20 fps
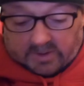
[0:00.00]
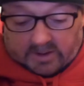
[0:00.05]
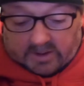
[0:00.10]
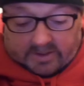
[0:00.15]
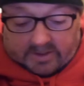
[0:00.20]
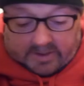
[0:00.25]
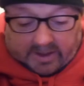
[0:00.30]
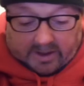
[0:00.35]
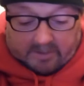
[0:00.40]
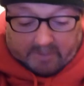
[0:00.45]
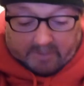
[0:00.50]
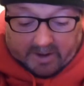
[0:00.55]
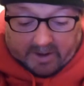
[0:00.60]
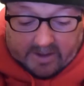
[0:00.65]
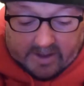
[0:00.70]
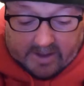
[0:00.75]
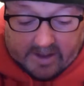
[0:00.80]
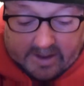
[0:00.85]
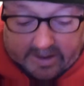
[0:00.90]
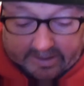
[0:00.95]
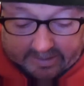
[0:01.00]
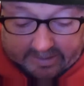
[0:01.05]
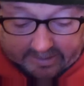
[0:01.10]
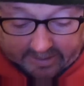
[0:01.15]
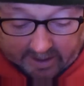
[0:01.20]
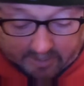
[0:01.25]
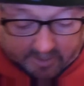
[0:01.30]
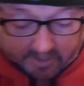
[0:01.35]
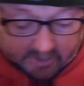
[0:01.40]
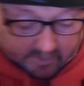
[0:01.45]
Let's get in my
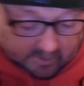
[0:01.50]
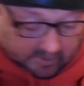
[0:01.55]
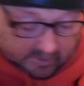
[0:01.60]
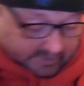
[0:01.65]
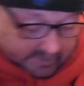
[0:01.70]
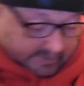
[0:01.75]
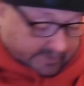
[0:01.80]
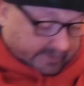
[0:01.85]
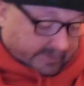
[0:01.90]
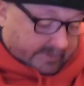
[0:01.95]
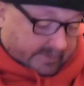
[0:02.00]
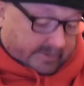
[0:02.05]
tablet box.